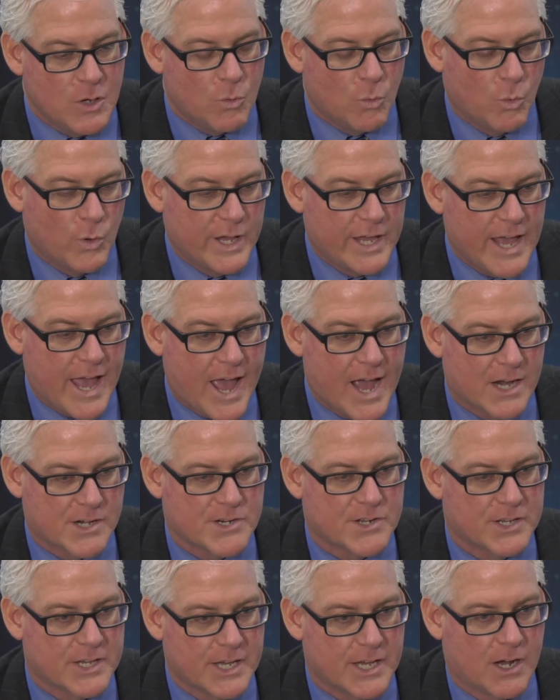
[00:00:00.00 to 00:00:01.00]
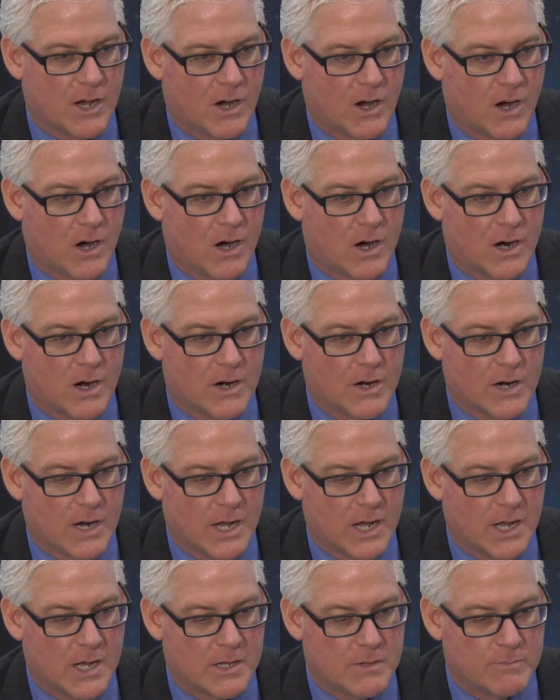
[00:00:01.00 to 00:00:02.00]
we actually are
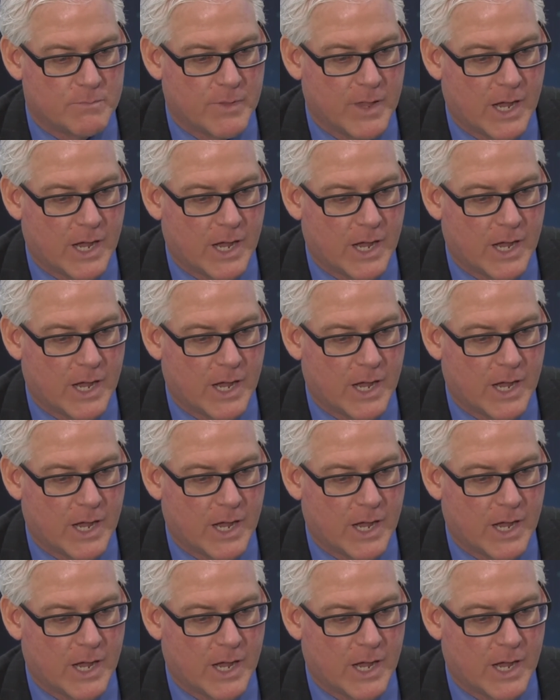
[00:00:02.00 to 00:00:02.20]
uh,